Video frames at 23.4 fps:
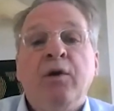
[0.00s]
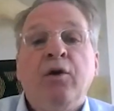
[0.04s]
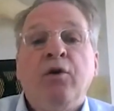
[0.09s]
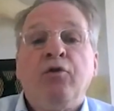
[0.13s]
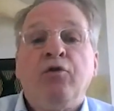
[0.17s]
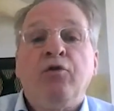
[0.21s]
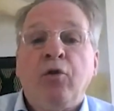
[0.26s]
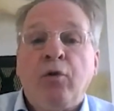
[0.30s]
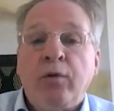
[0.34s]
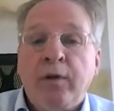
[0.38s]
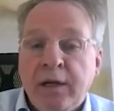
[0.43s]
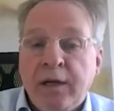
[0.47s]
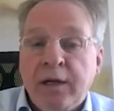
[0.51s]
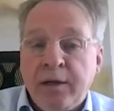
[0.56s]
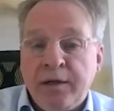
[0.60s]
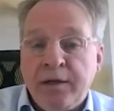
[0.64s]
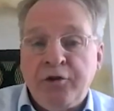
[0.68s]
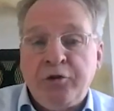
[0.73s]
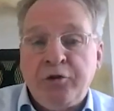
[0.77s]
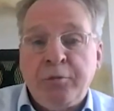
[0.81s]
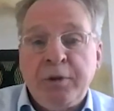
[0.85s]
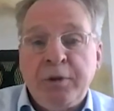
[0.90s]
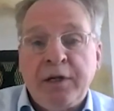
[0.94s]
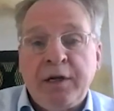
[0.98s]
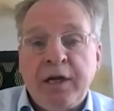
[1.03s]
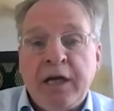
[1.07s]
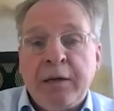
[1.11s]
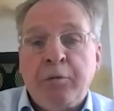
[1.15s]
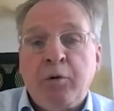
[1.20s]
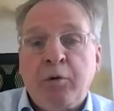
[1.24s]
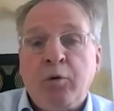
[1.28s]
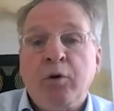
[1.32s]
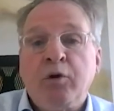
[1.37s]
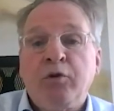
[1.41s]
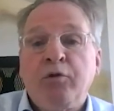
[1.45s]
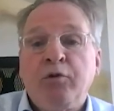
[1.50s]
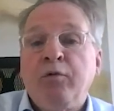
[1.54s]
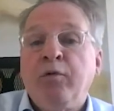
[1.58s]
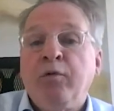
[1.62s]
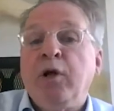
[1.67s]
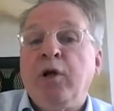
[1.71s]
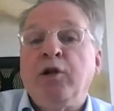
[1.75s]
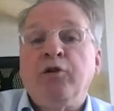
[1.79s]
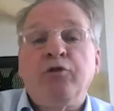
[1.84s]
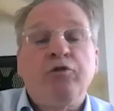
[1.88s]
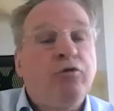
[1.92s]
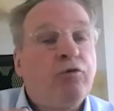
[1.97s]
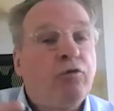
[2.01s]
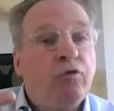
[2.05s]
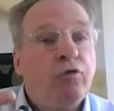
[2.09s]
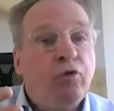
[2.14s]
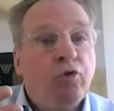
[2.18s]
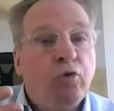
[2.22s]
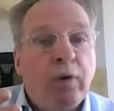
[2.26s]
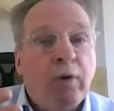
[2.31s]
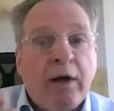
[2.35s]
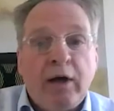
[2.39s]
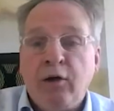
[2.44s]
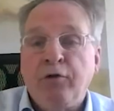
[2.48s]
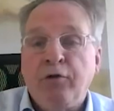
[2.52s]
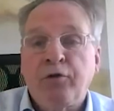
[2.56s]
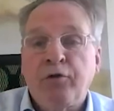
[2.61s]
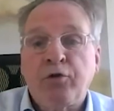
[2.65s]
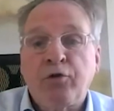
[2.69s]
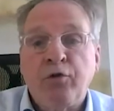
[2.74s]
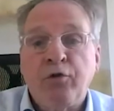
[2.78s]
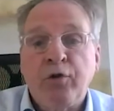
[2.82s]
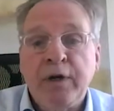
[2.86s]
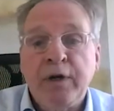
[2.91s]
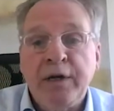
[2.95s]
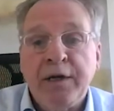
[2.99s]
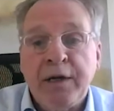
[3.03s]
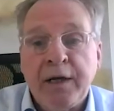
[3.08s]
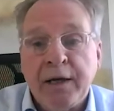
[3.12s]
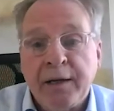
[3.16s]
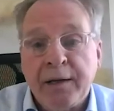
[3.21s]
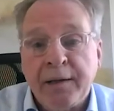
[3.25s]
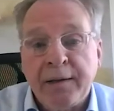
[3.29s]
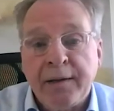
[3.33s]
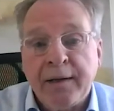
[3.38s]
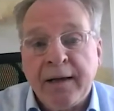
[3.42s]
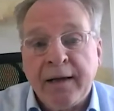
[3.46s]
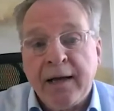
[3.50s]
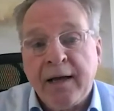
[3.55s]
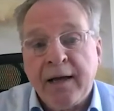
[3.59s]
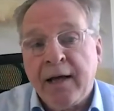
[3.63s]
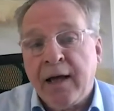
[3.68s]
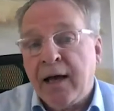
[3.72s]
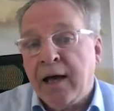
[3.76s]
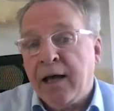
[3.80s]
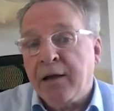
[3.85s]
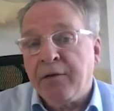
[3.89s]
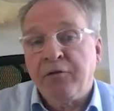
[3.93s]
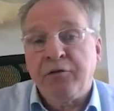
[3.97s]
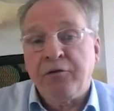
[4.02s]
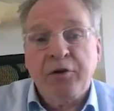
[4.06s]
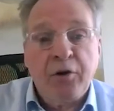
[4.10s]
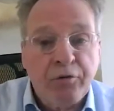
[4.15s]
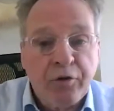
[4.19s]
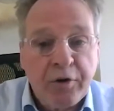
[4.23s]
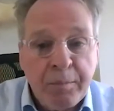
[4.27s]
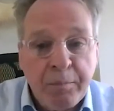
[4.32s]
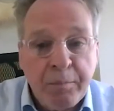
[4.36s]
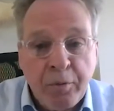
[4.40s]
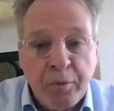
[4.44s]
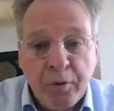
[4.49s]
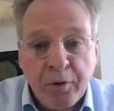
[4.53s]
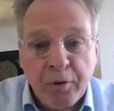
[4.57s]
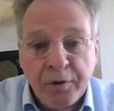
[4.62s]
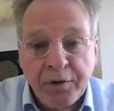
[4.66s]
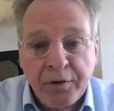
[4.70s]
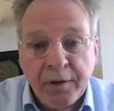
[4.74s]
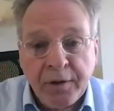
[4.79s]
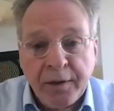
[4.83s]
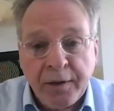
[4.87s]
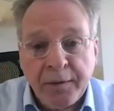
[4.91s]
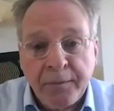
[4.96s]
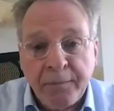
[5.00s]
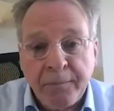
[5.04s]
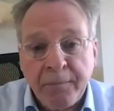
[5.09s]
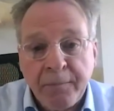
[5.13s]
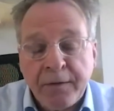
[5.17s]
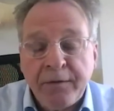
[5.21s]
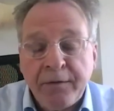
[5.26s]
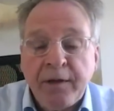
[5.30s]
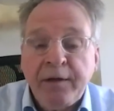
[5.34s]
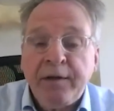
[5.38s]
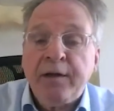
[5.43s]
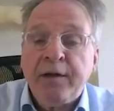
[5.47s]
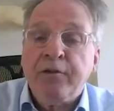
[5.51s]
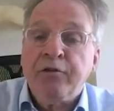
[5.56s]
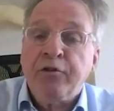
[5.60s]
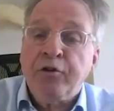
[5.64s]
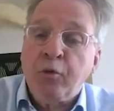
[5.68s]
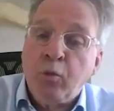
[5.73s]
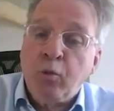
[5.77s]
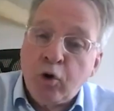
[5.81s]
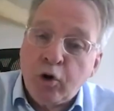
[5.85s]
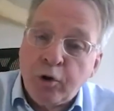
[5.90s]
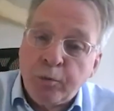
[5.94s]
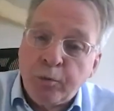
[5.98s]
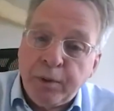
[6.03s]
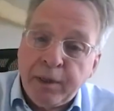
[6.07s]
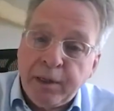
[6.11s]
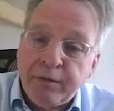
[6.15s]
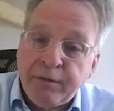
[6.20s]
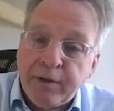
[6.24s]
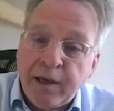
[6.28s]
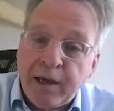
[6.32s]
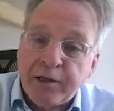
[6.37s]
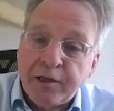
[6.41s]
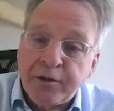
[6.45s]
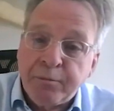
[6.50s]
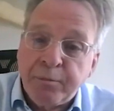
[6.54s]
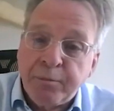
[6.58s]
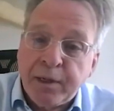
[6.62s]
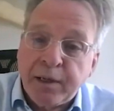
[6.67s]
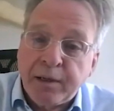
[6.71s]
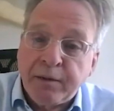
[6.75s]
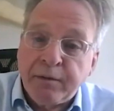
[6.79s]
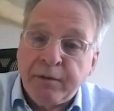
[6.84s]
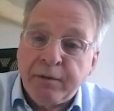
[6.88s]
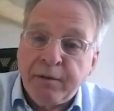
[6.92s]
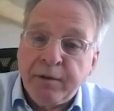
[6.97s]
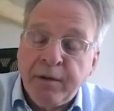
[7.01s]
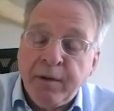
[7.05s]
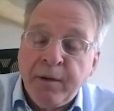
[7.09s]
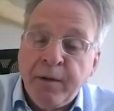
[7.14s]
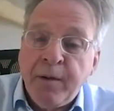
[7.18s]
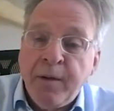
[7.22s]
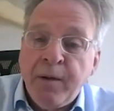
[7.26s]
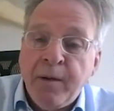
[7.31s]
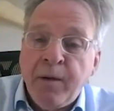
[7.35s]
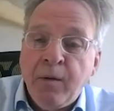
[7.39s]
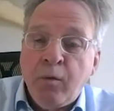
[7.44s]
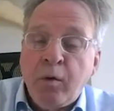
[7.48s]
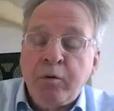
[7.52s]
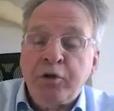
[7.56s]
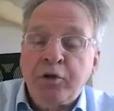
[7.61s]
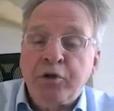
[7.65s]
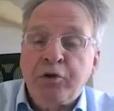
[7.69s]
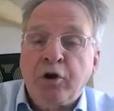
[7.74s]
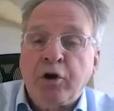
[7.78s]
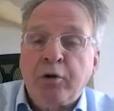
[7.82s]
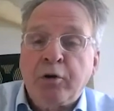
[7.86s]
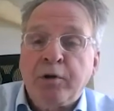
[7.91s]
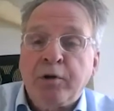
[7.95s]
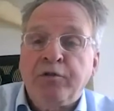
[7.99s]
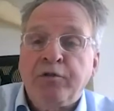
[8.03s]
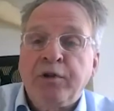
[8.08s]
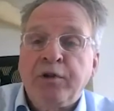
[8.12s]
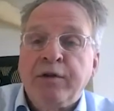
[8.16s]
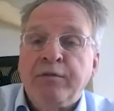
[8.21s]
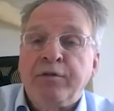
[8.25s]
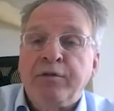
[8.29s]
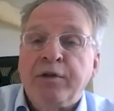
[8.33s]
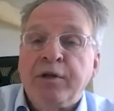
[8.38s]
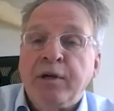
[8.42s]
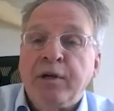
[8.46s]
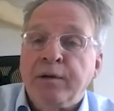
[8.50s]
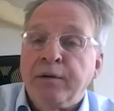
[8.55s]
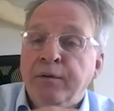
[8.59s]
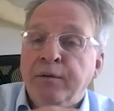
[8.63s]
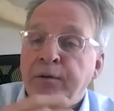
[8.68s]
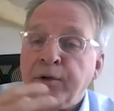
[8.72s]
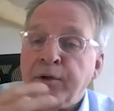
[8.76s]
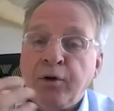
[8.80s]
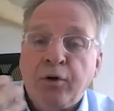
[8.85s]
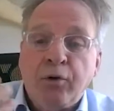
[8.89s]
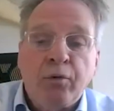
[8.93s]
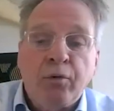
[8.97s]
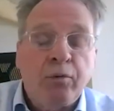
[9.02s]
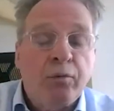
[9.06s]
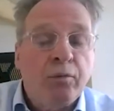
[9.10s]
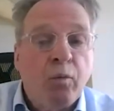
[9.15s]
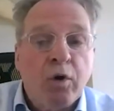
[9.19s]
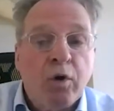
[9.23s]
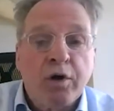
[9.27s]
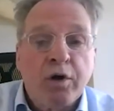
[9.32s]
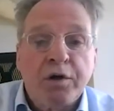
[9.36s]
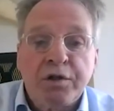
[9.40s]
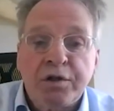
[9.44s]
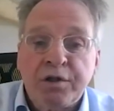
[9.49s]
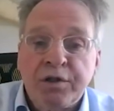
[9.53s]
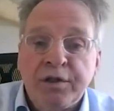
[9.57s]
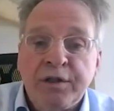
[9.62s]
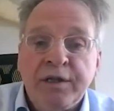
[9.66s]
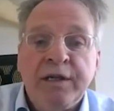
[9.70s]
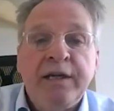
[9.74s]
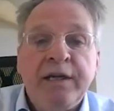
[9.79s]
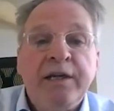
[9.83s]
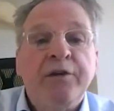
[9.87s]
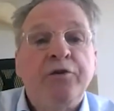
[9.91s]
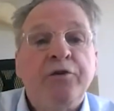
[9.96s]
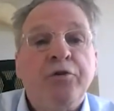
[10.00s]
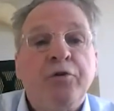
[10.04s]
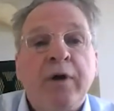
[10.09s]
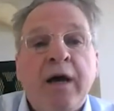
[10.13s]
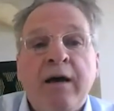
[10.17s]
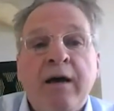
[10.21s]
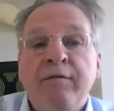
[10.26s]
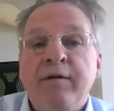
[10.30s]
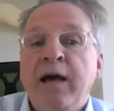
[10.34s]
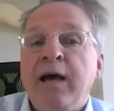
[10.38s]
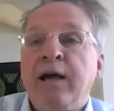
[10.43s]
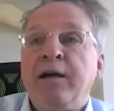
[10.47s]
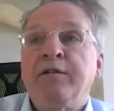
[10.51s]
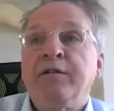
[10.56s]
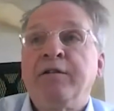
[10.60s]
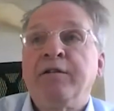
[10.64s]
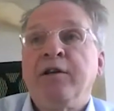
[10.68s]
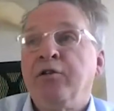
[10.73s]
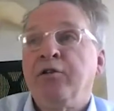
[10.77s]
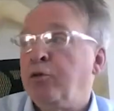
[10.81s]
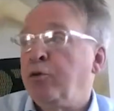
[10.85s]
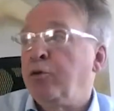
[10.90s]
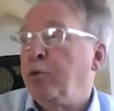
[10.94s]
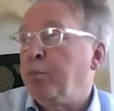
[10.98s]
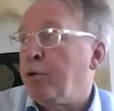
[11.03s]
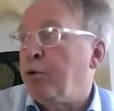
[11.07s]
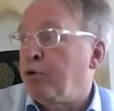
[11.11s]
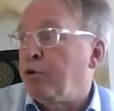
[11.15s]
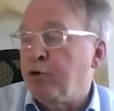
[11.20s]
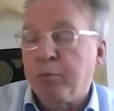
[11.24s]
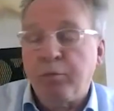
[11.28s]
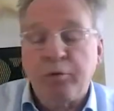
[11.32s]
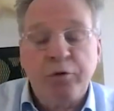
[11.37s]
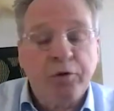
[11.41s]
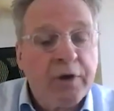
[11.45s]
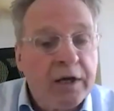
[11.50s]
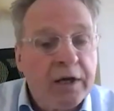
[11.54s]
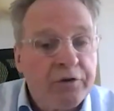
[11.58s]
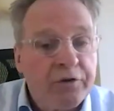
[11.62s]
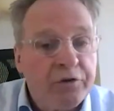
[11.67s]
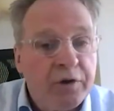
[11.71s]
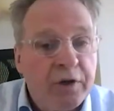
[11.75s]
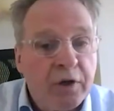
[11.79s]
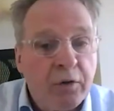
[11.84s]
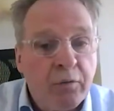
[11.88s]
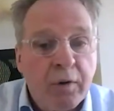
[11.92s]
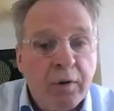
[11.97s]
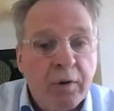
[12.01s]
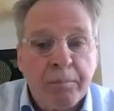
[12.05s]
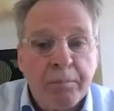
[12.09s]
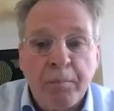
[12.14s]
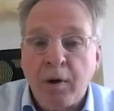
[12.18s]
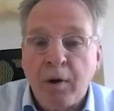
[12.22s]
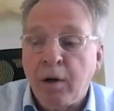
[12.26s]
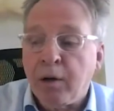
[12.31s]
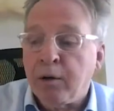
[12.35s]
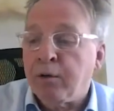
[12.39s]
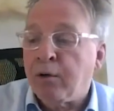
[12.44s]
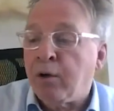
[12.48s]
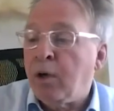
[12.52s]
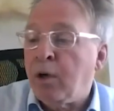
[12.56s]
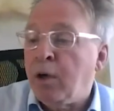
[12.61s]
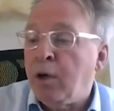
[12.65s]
So that needs to be enabled as well through health screening and self-reporting. And then there's the workplace aspect when we talk about safety, you know, workers need to have access to personal protection equipment.